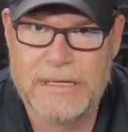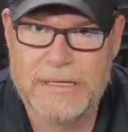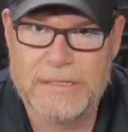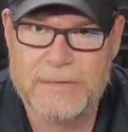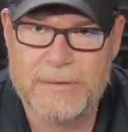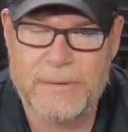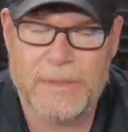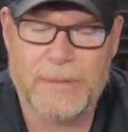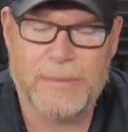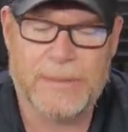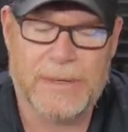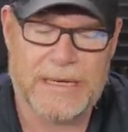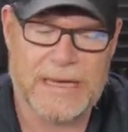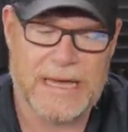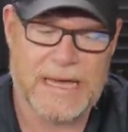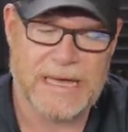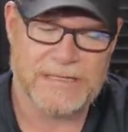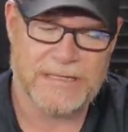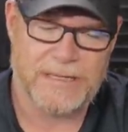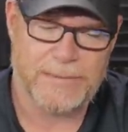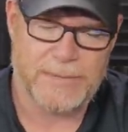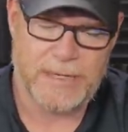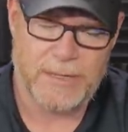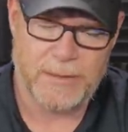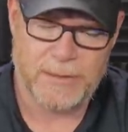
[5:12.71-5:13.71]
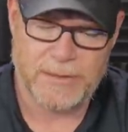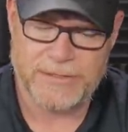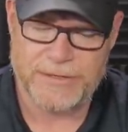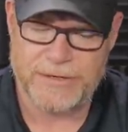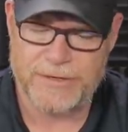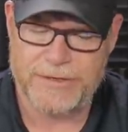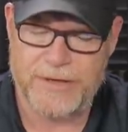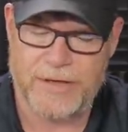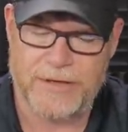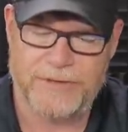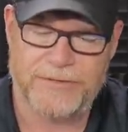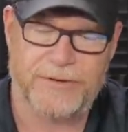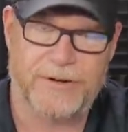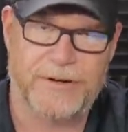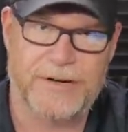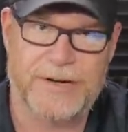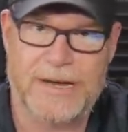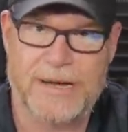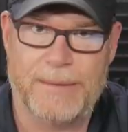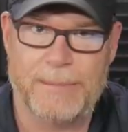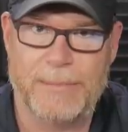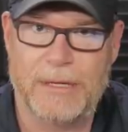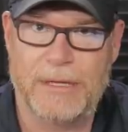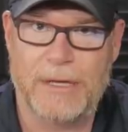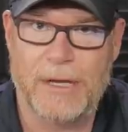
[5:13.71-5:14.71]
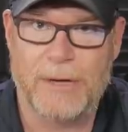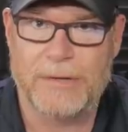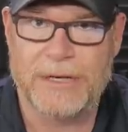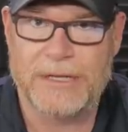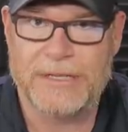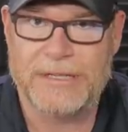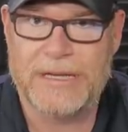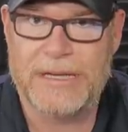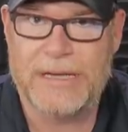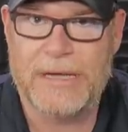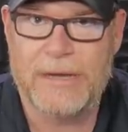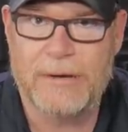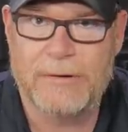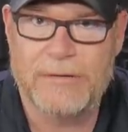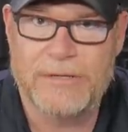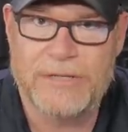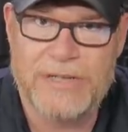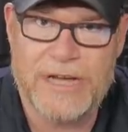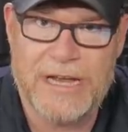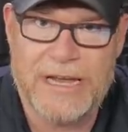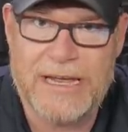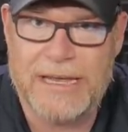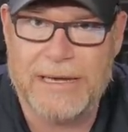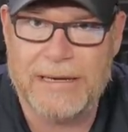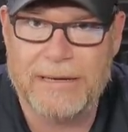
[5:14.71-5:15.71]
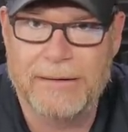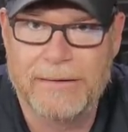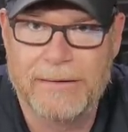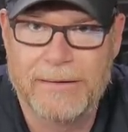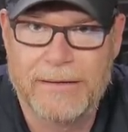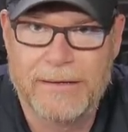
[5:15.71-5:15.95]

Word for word: So anyway, guys, let me know what your thoughts are down below. The DOJ.